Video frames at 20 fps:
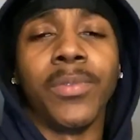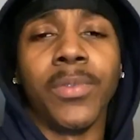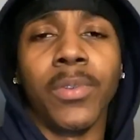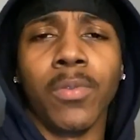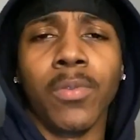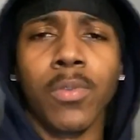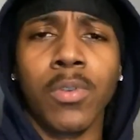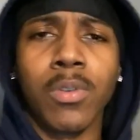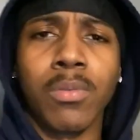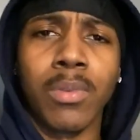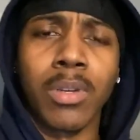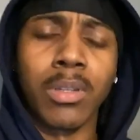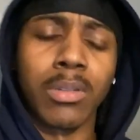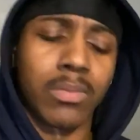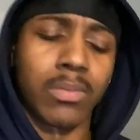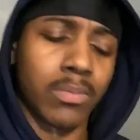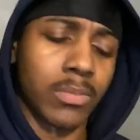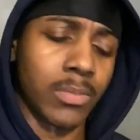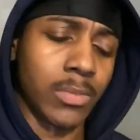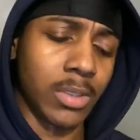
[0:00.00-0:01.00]
for real, man.
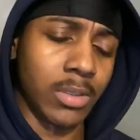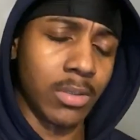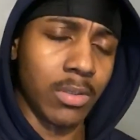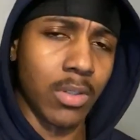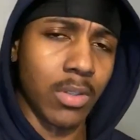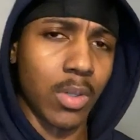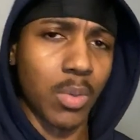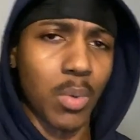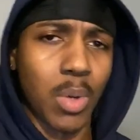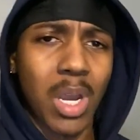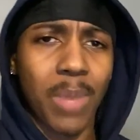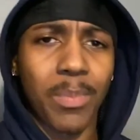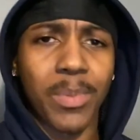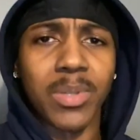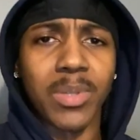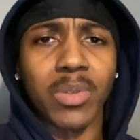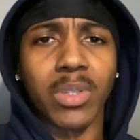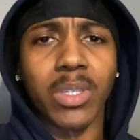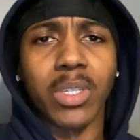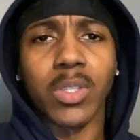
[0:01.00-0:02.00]
So what
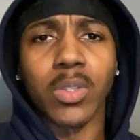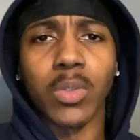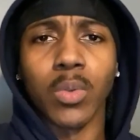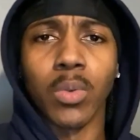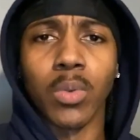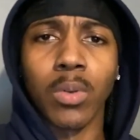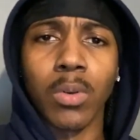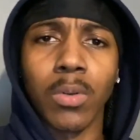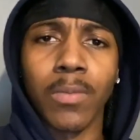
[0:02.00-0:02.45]
happens when this is all